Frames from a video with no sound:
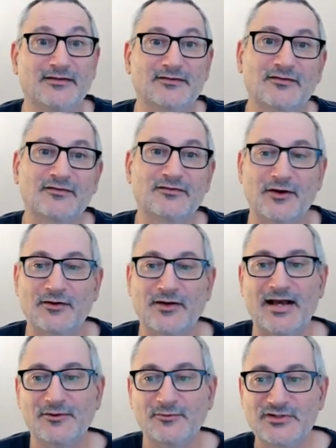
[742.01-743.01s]
So how do
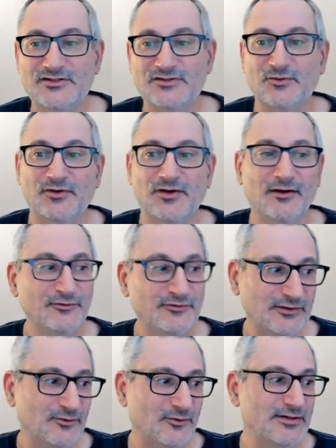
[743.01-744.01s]
we store those in
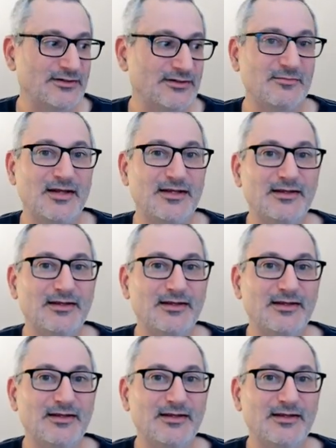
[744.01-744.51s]
CrateDB?